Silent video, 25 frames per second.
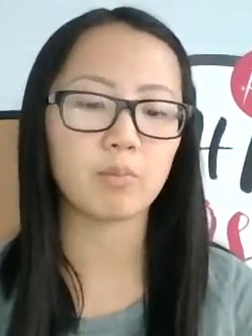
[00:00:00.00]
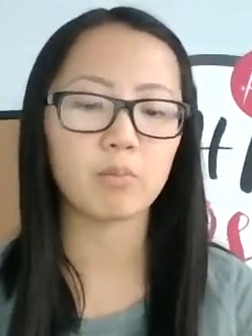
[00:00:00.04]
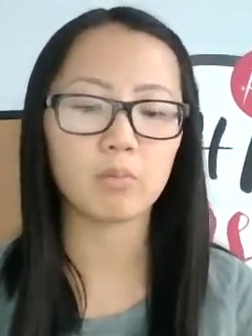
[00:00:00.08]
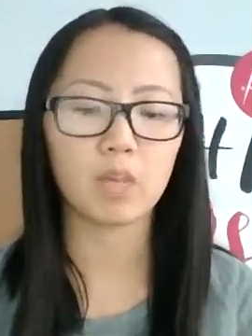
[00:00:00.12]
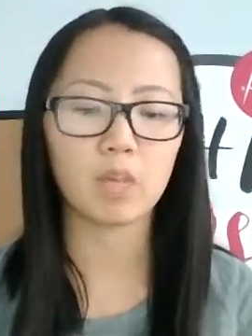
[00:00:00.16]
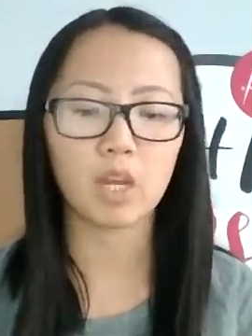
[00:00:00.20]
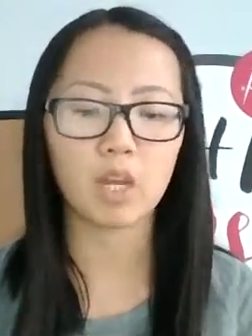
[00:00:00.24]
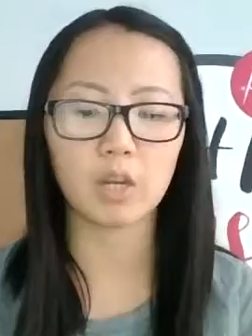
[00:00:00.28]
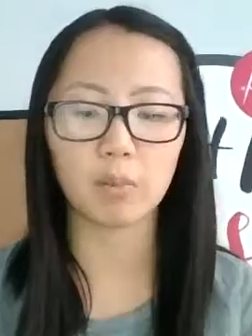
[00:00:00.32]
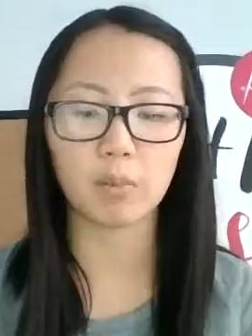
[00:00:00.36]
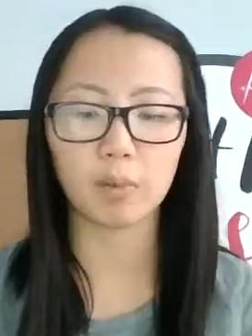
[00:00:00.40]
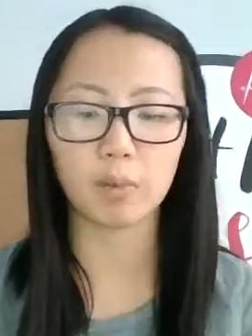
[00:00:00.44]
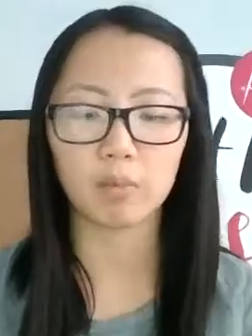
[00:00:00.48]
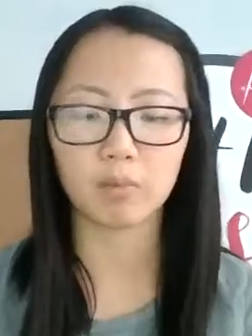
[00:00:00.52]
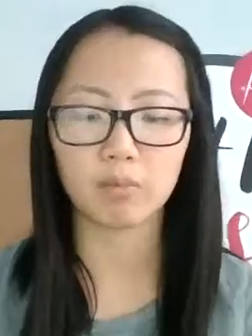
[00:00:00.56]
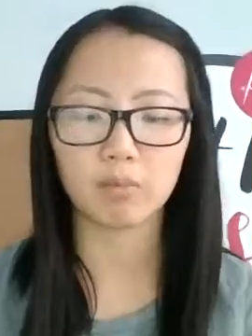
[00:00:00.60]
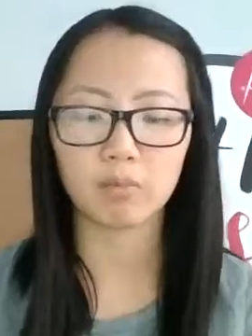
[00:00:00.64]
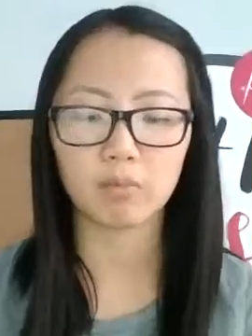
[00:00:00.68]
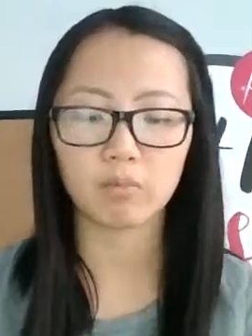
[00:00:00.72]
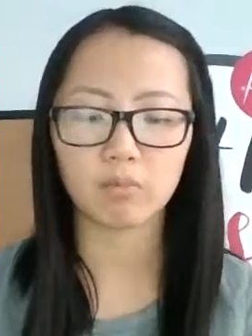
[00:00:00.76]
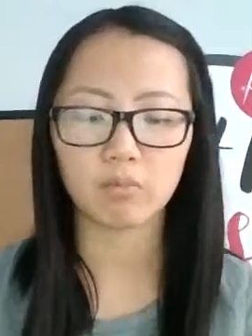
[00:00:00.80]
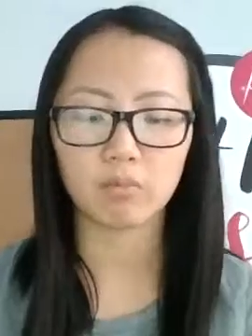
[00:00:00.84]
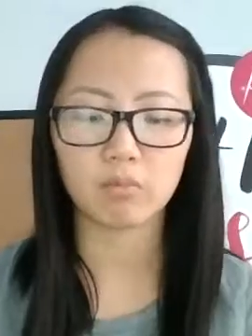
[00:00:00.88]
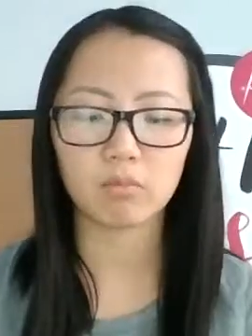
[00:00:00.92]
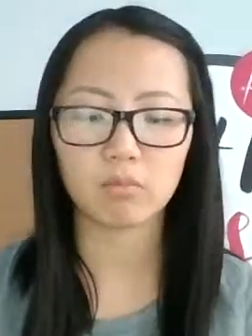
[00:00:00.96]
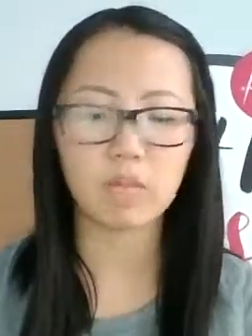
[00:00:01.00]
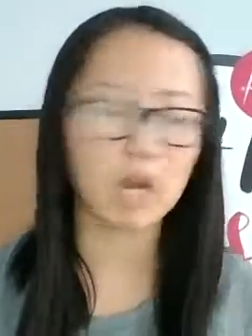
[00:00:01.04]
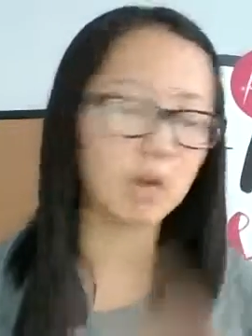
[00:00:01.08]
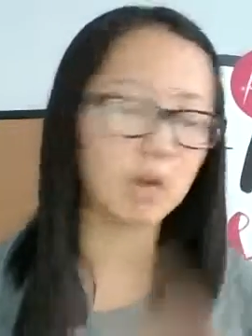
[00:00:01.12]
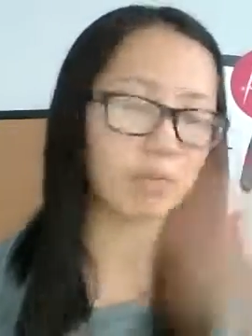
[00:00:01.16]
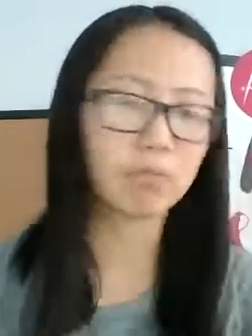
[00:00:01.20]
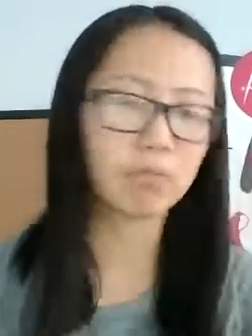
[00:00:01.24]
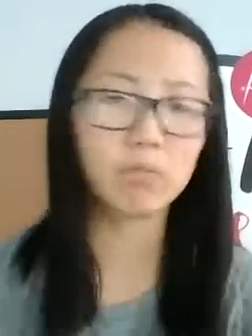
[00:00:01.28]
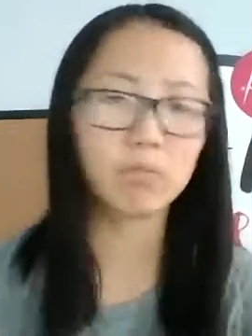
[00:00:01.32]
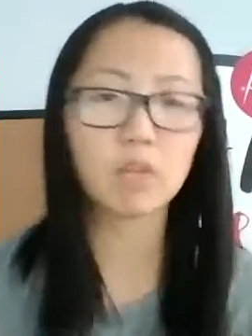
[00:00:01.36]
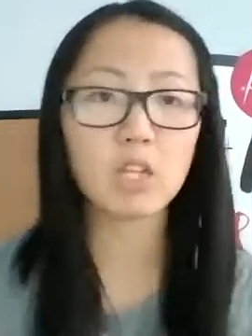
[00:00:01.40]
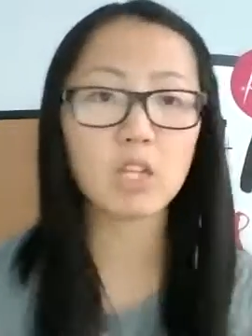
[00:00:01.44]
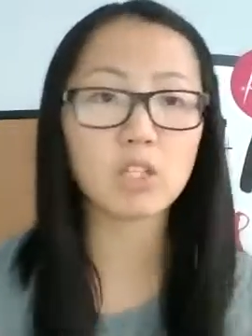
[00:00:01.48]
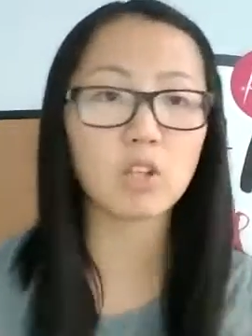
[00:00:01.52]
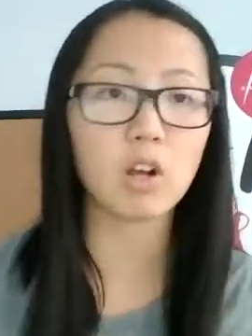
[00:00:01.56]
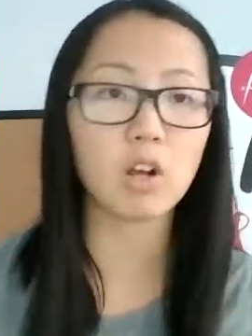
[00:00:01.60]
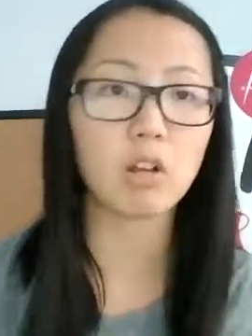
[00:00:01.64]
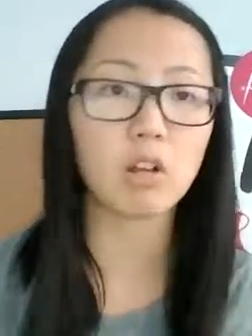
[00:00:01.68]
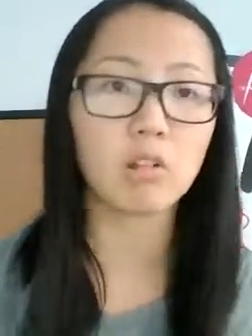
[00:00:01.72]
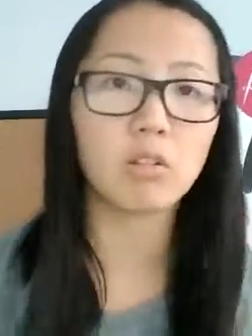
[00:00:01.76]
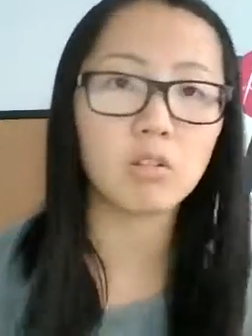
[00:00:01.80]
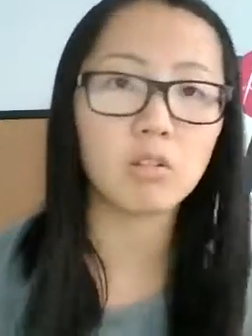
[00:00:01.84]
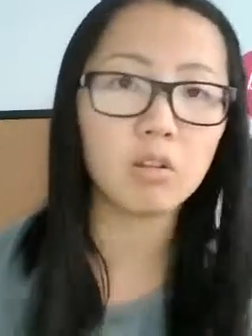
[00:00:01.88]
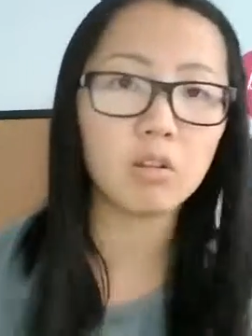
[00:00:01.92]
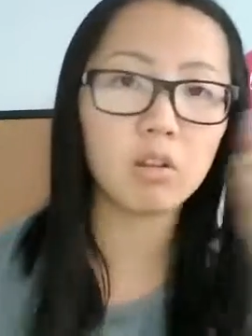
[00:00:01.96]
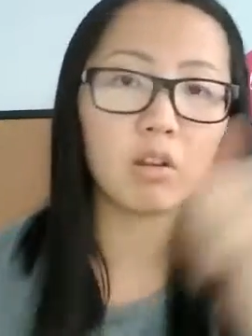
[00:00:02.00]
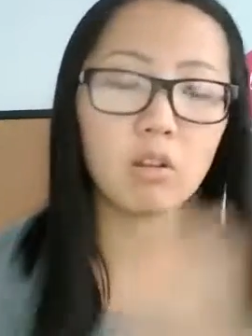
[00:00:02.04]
Anyway, yeah, that's all.